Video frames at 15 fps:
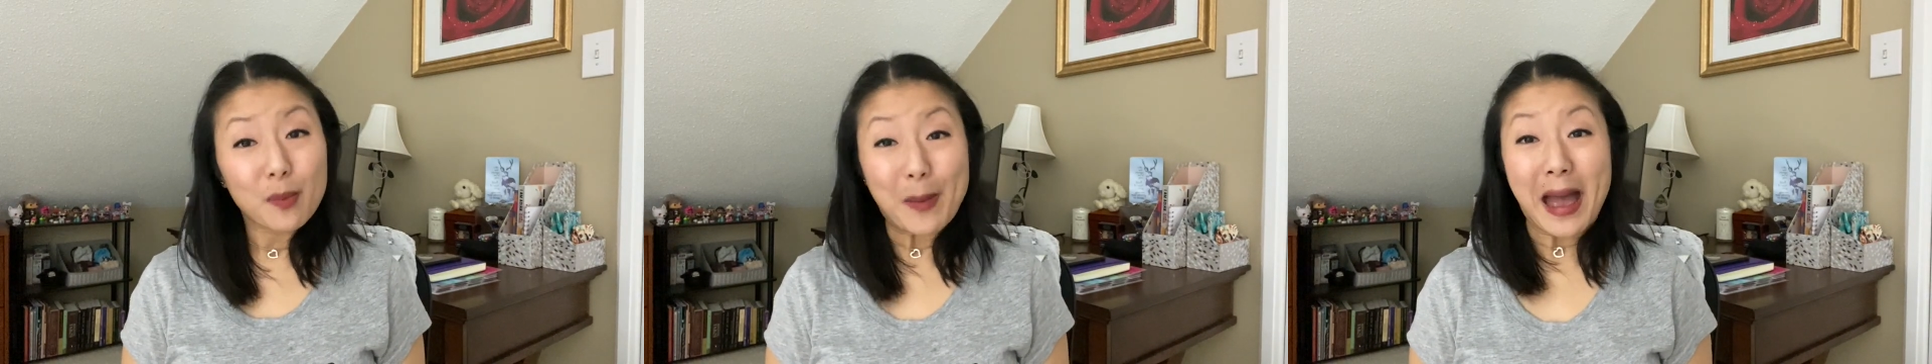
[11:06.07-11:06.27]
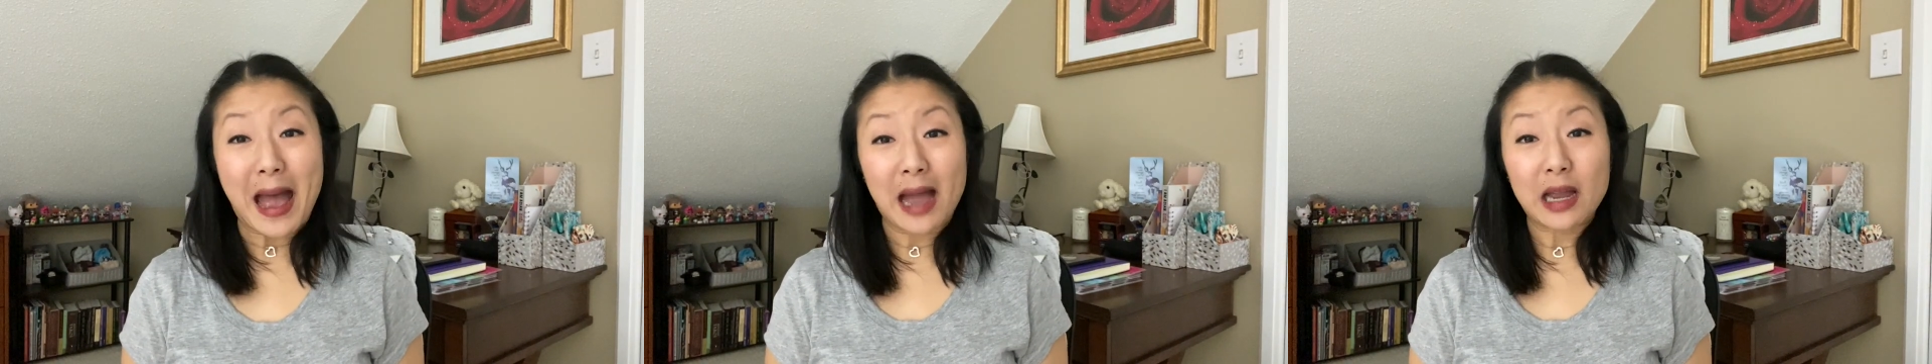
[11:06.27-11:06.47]

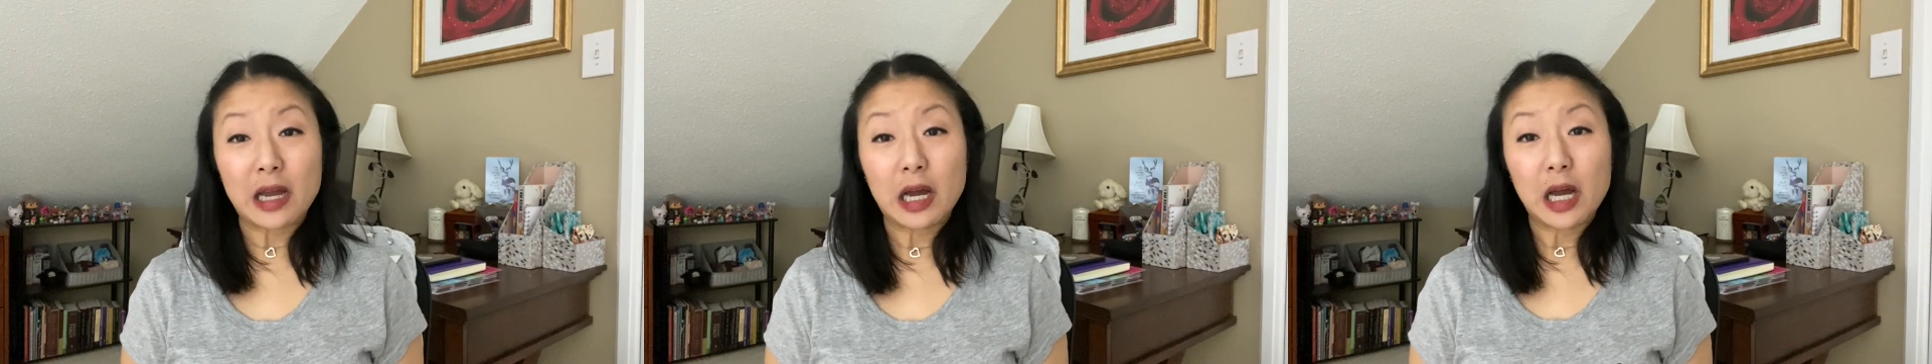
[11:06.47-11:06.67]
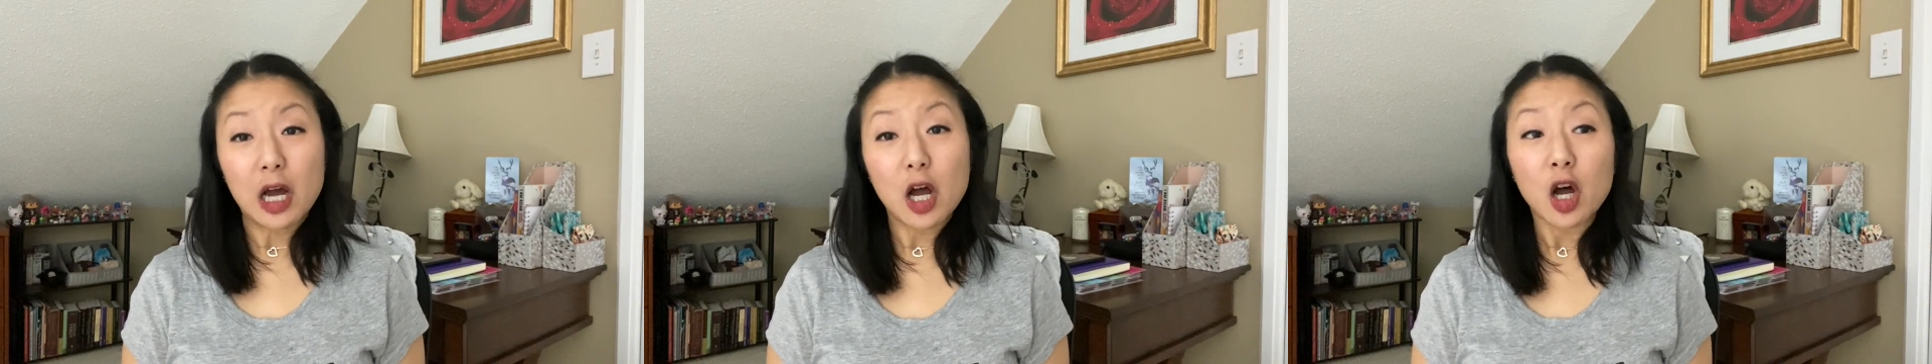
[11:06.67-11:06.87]
back
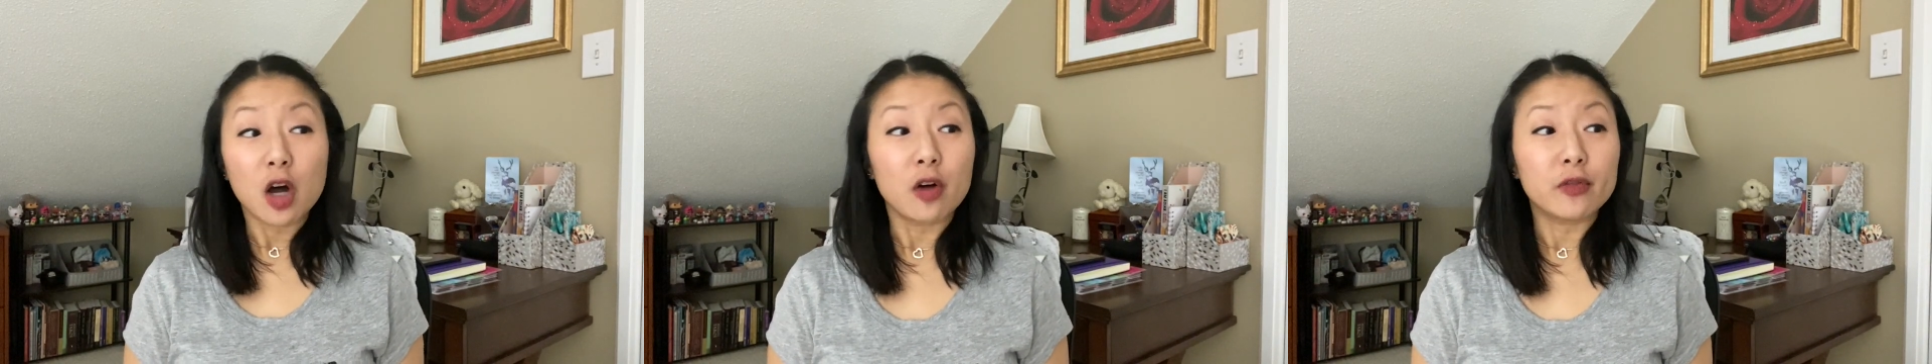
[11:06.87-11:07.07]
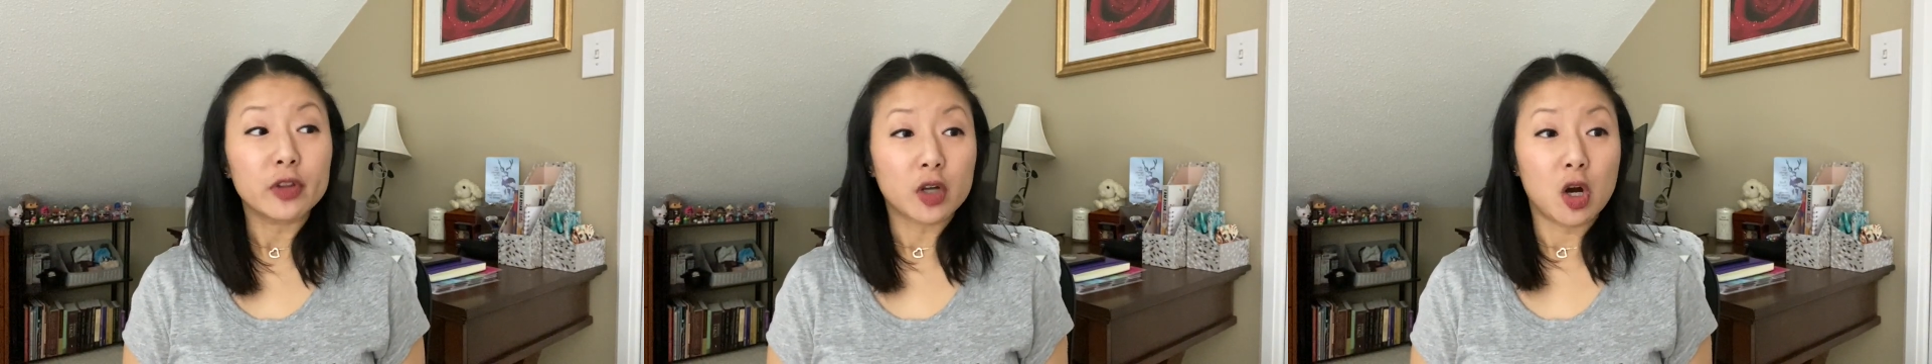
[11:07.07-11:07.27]

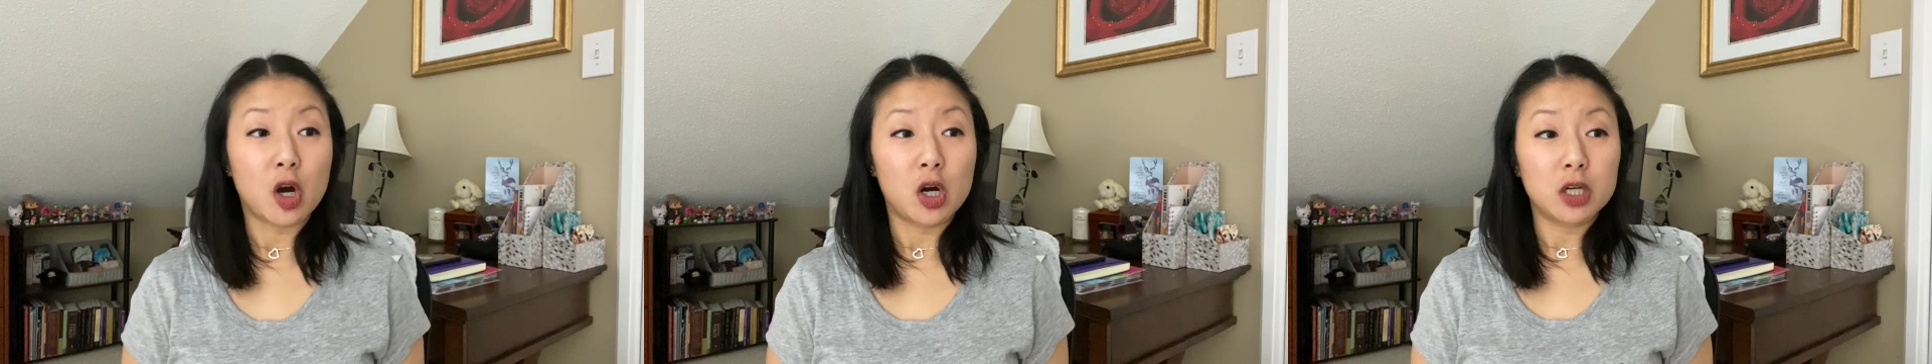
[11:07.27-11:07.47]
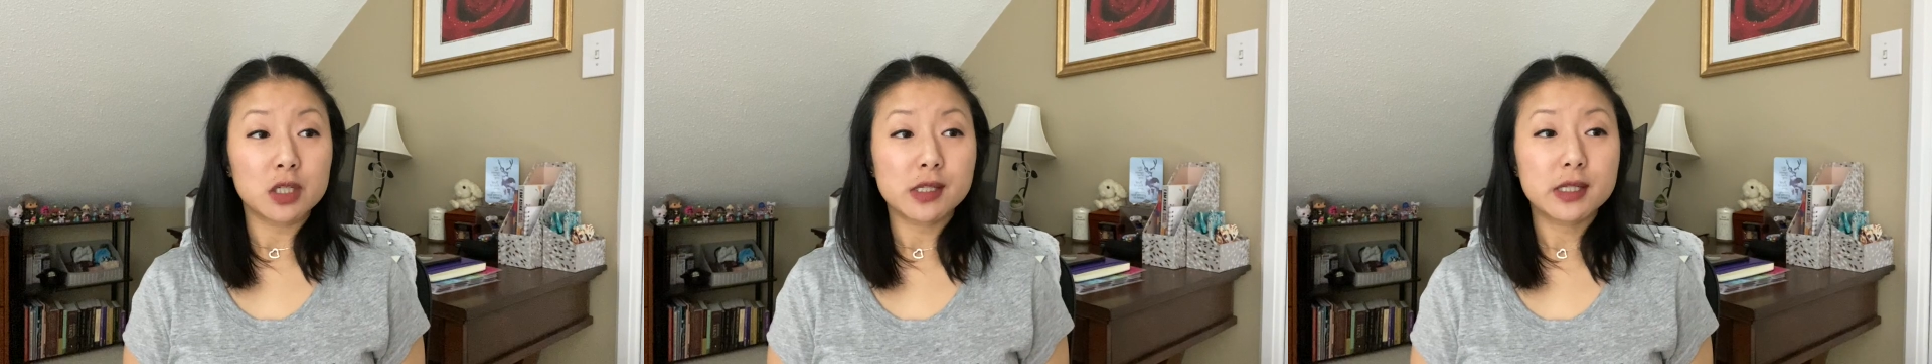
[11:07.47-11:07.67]
of the
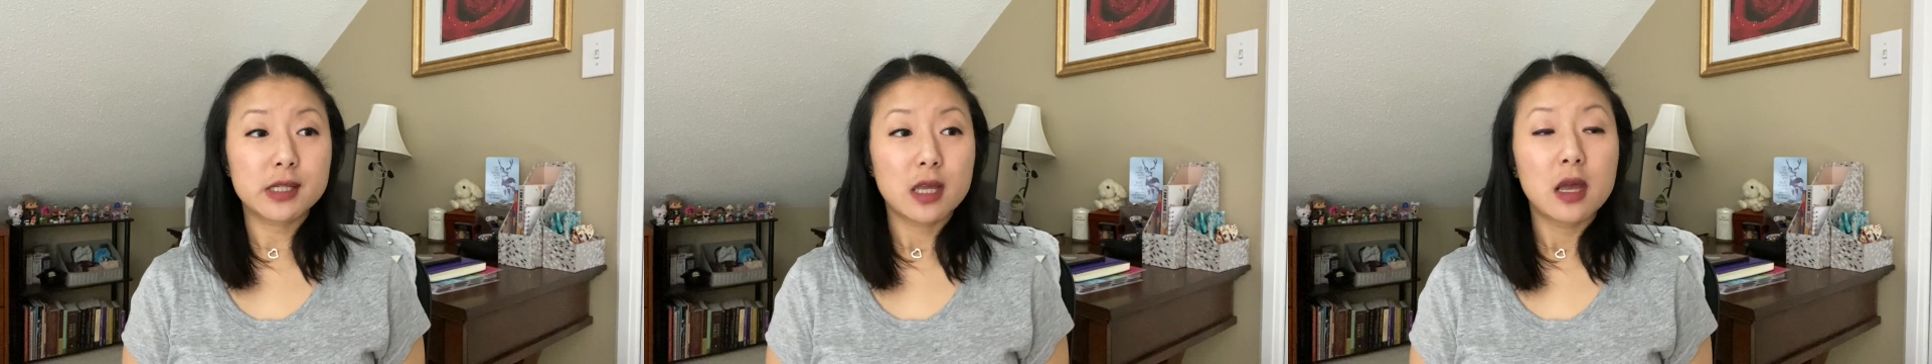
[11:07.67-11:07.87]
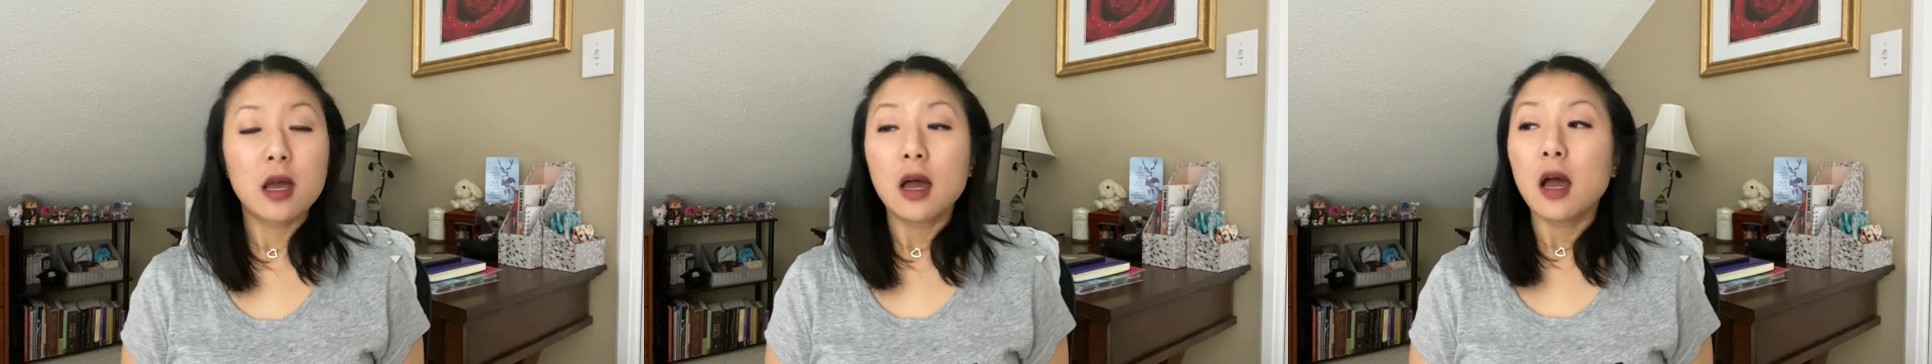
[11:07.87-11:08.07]
cards.